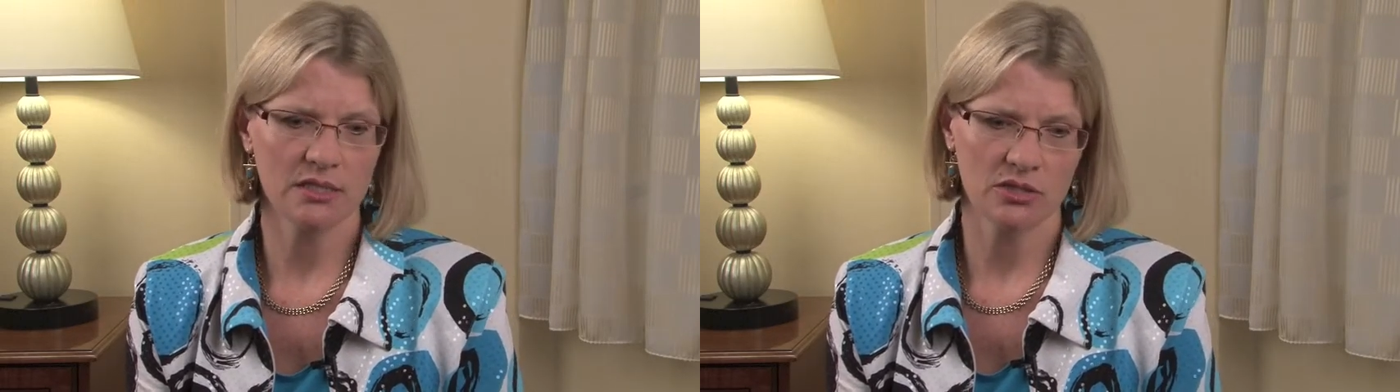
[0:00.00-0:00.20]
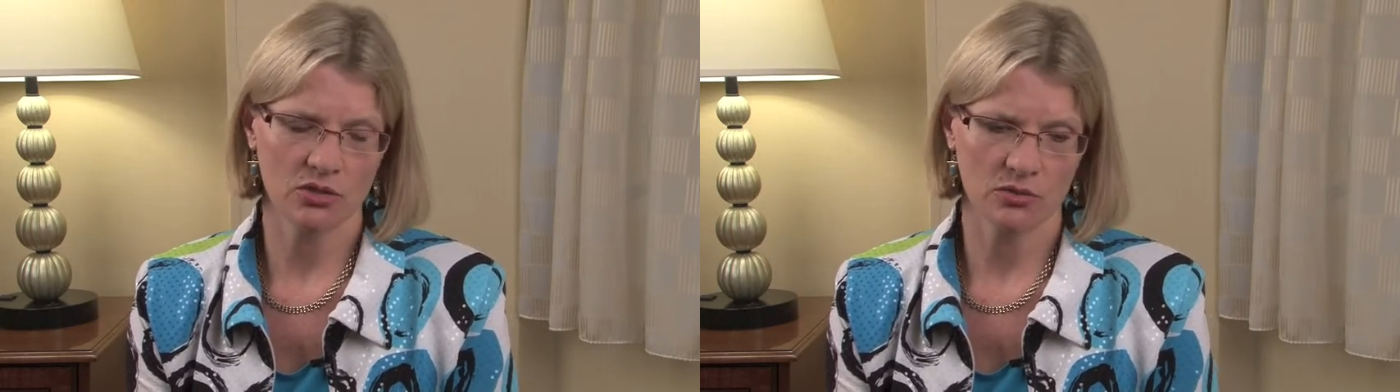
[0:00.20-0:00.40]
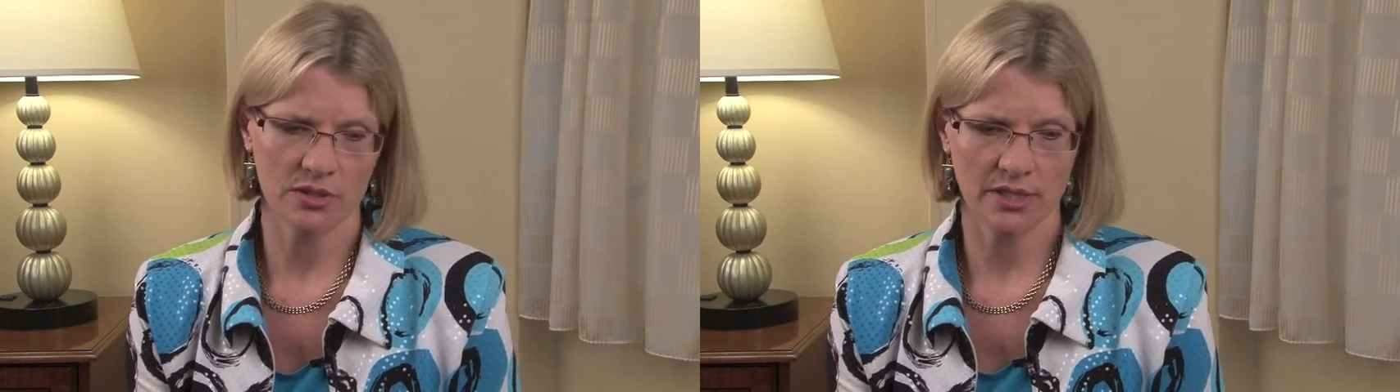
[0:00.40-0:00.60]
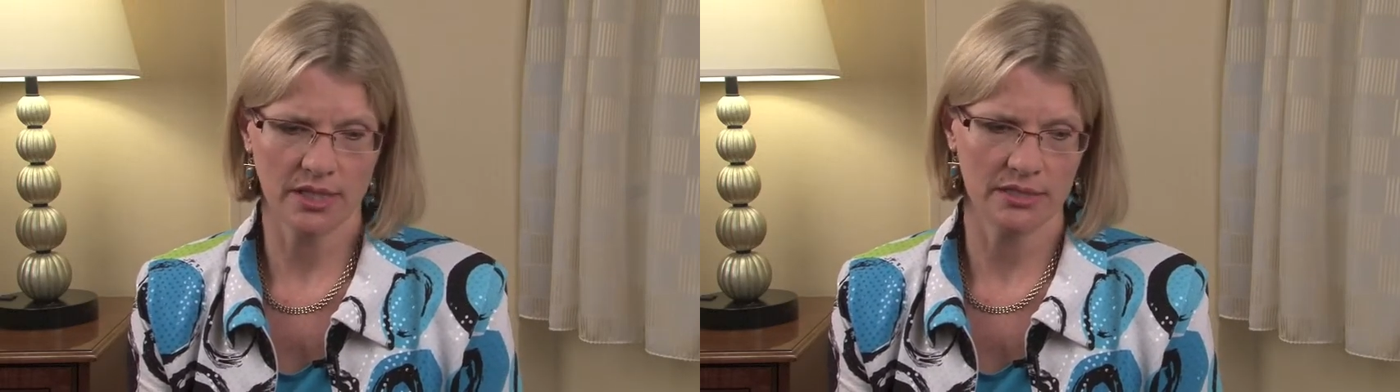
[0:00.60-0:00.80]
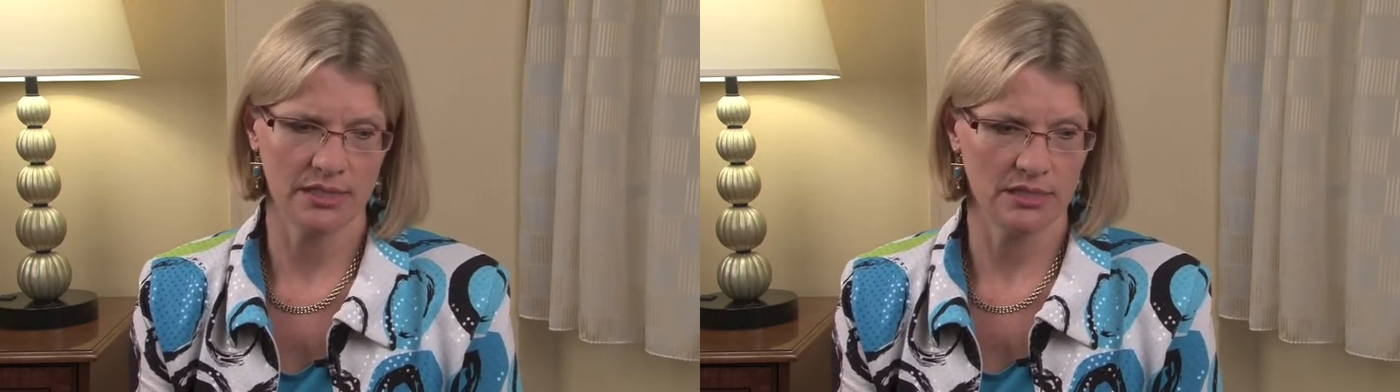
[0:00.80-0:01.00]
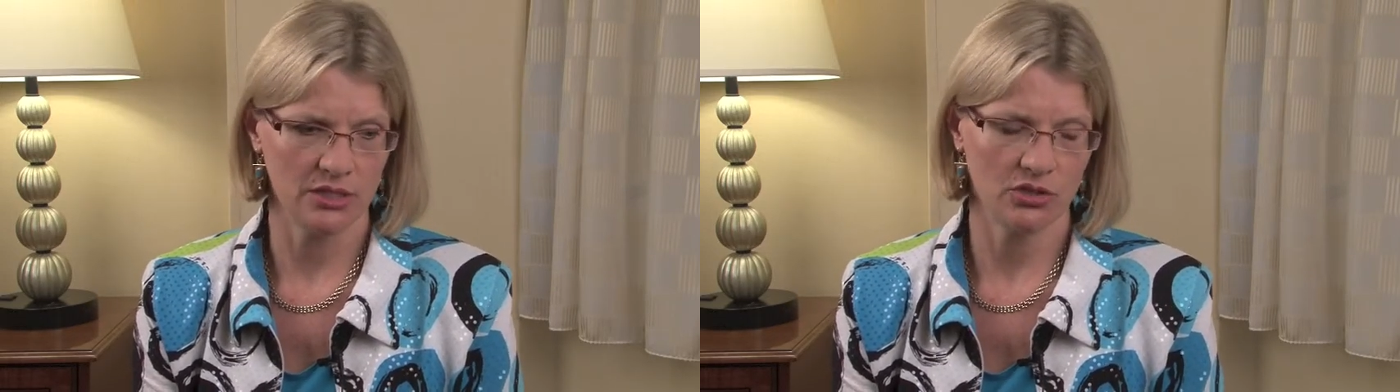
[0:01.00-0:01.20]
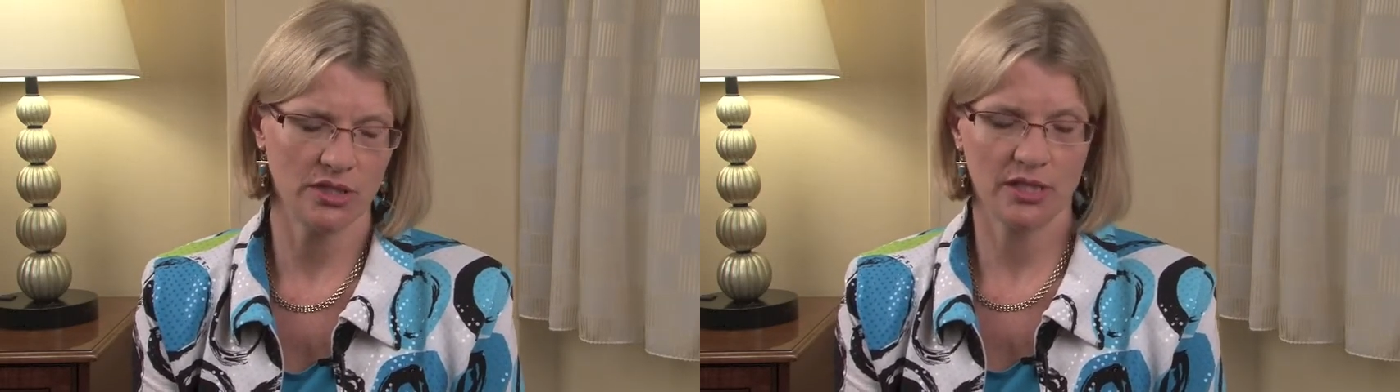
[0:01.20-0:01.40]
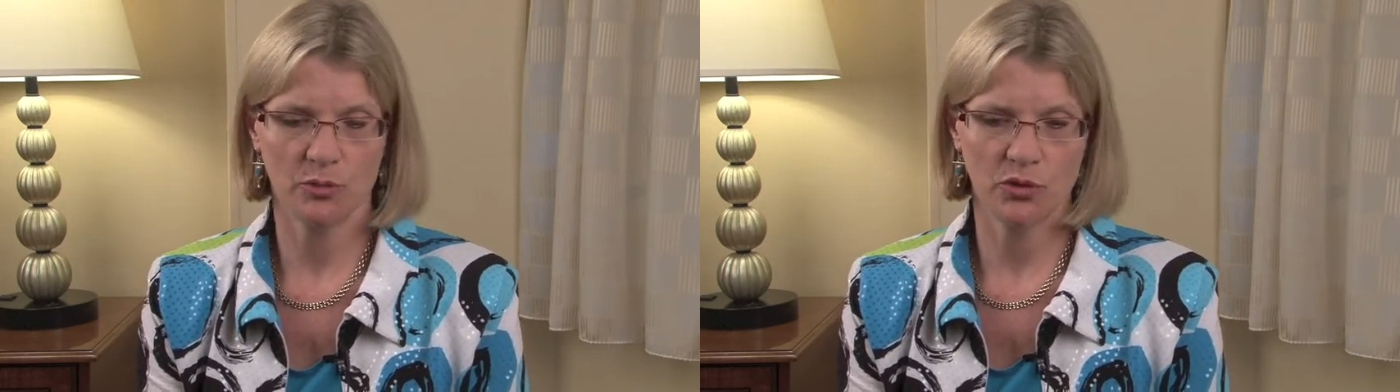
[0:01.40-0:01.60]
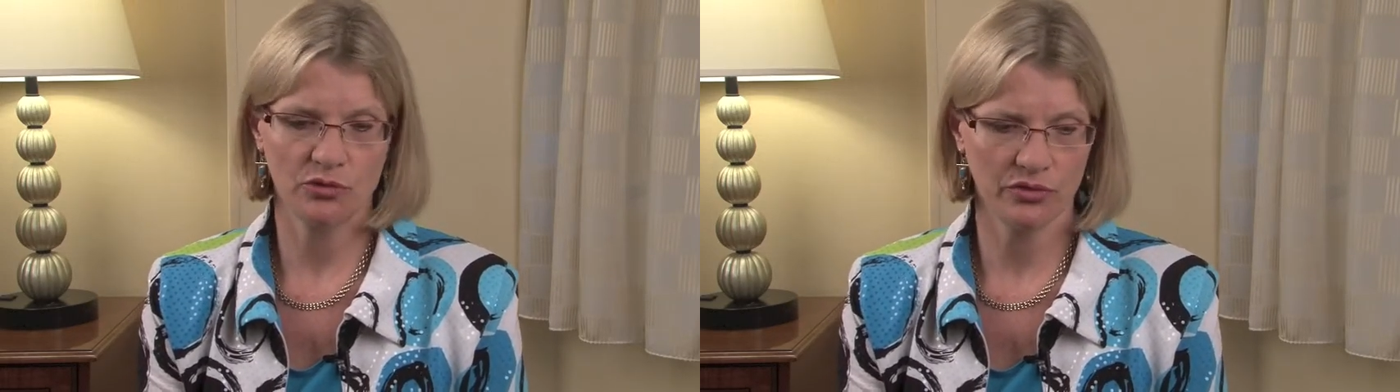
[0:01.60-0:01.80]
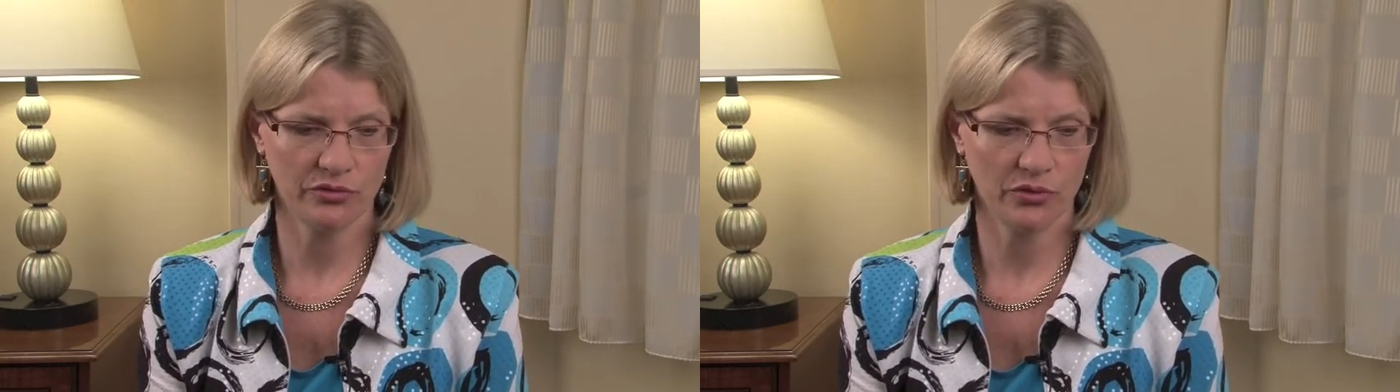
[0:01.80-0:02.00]
and so it was, I guess, easier to get
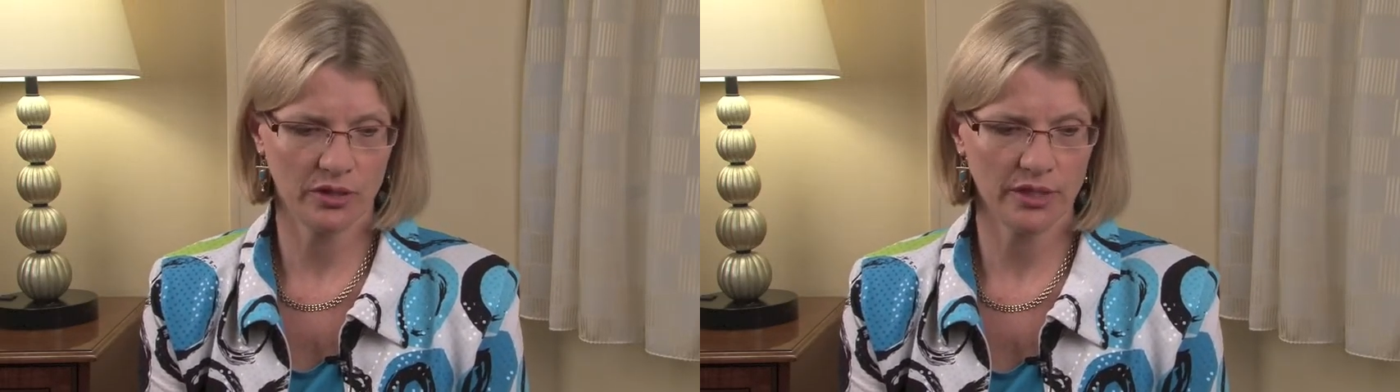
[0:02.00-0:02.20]
approval for